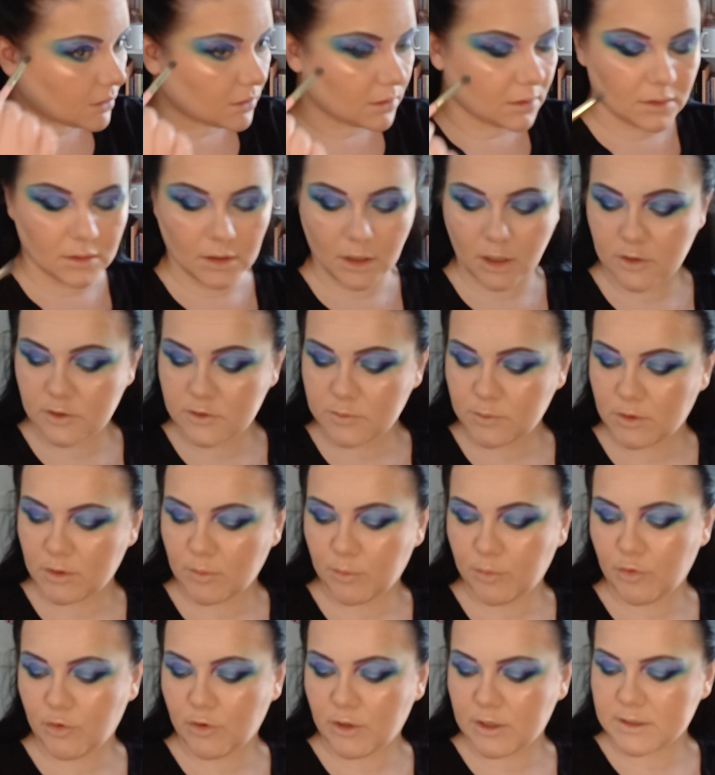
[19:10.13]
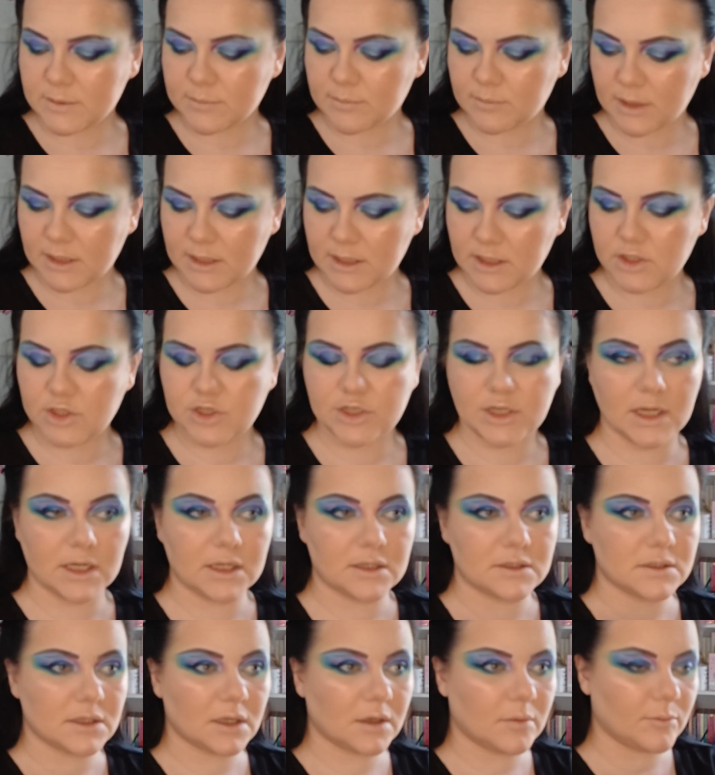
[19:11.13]
I just want to put as many
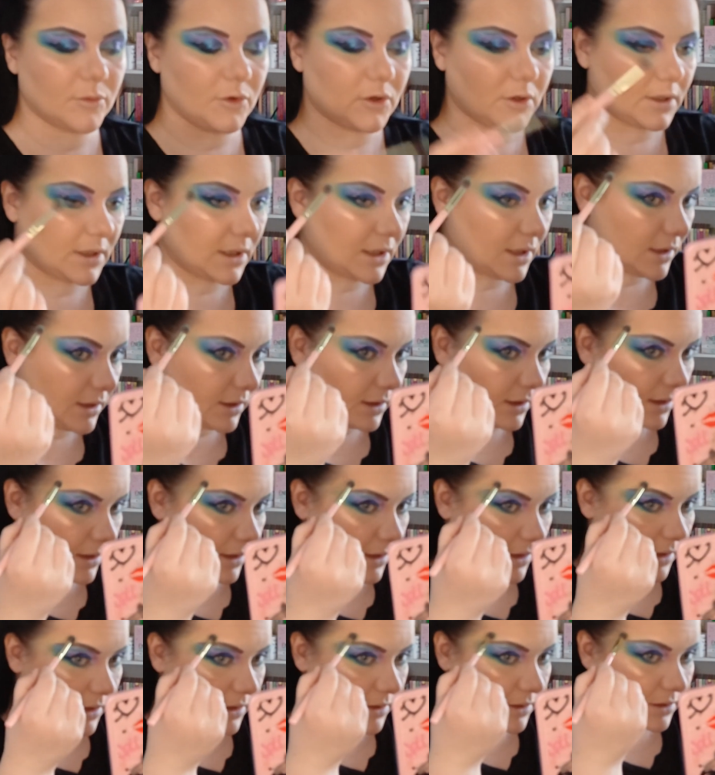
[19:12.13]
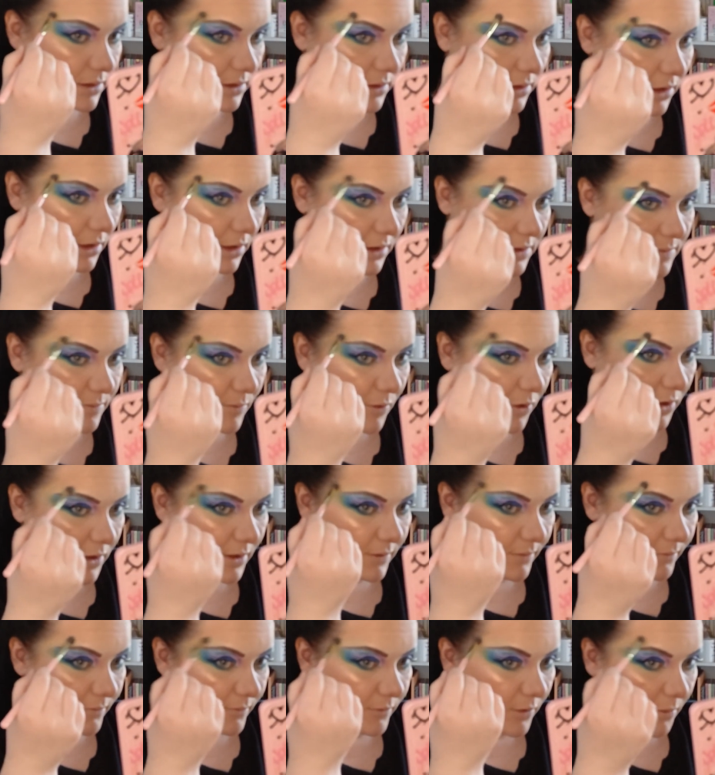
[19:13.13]
shades on my lid, on
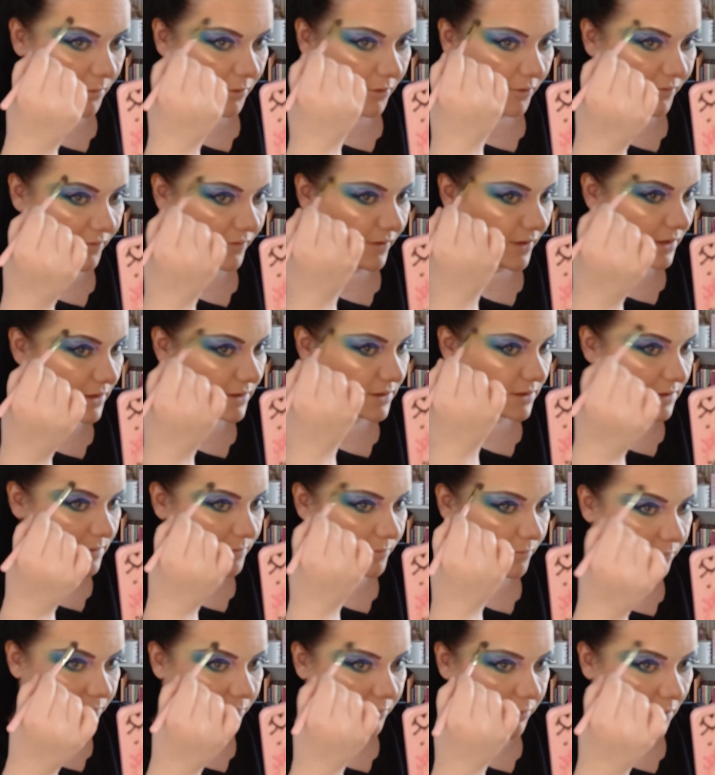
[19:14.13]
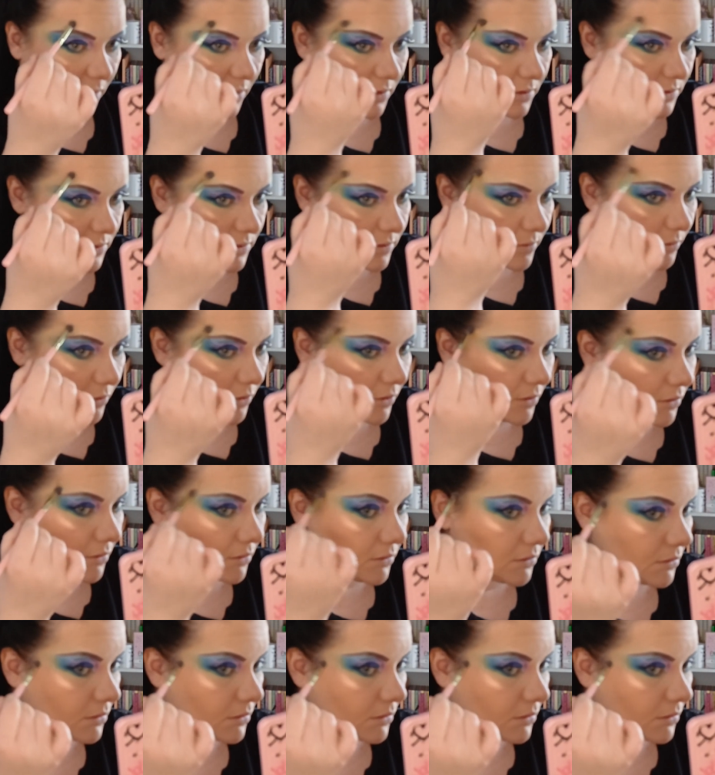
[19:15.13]
my face as possible.